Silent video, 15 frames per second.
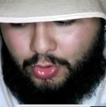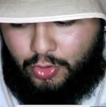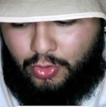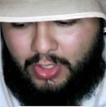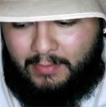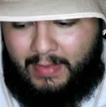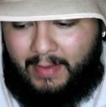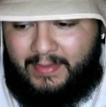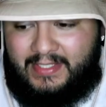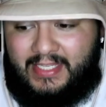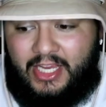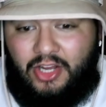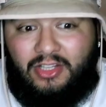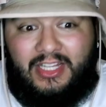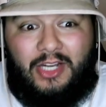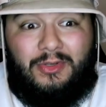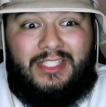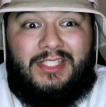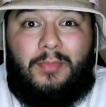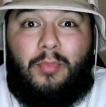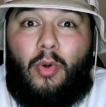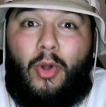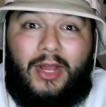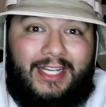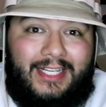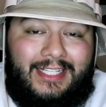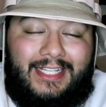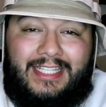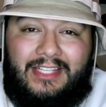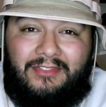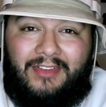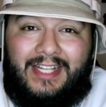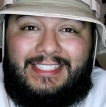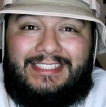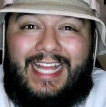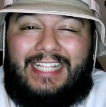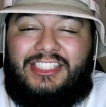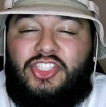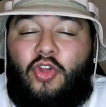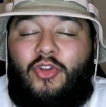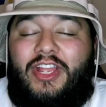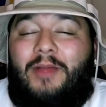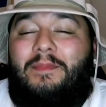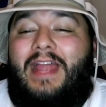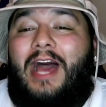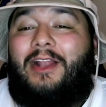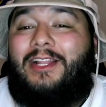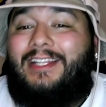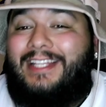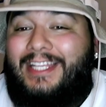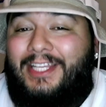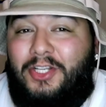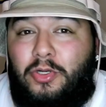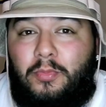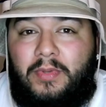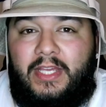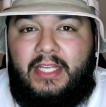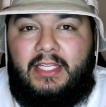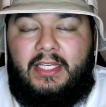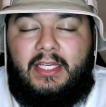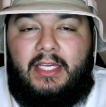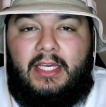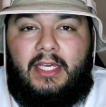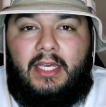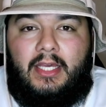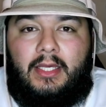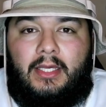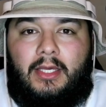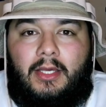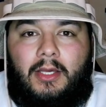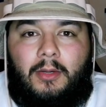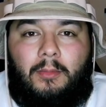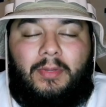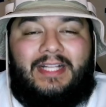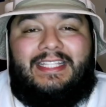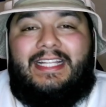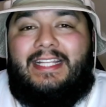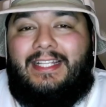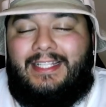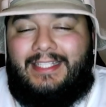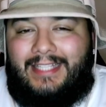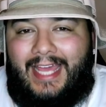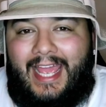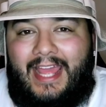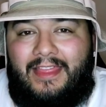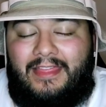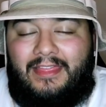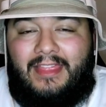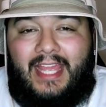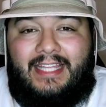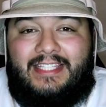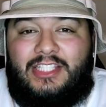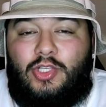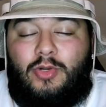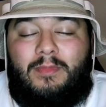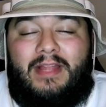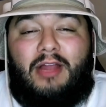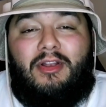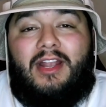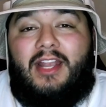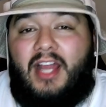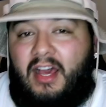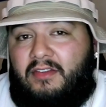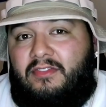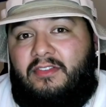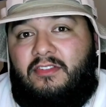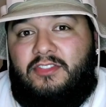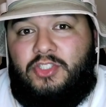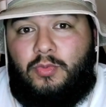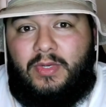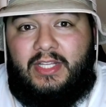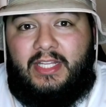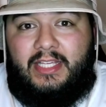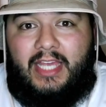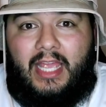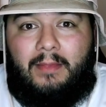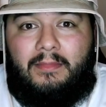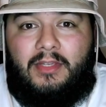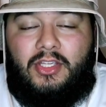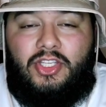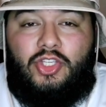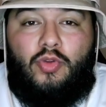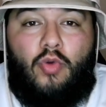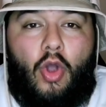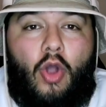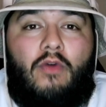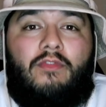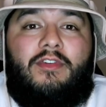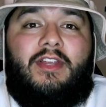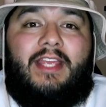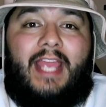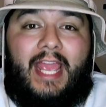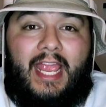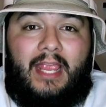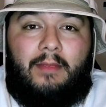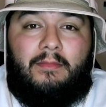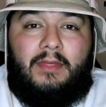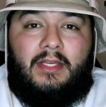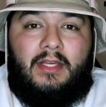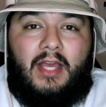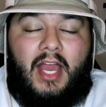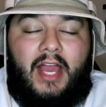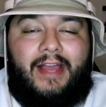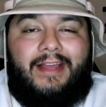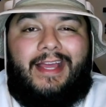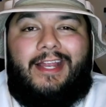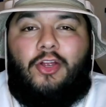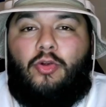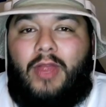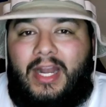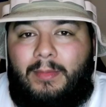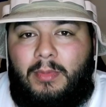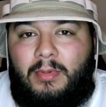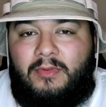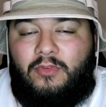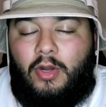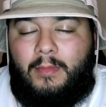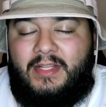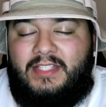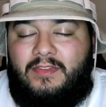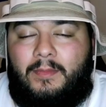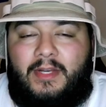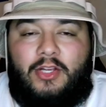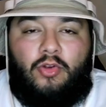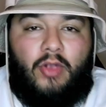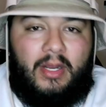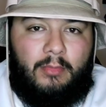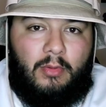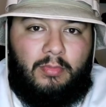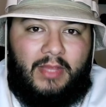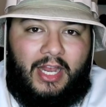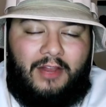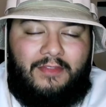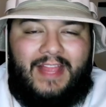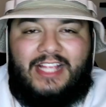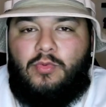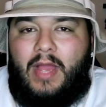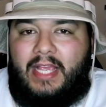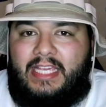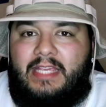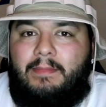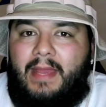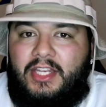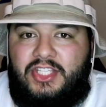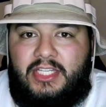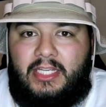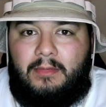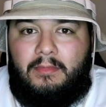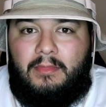could maybe say you're a little disappointed in the defense not slowing him down a little bit. But at the end of the day, they slowed him down enough to win the game. You overcame an incredible performance from an incredible player, and that's why I keep mentioning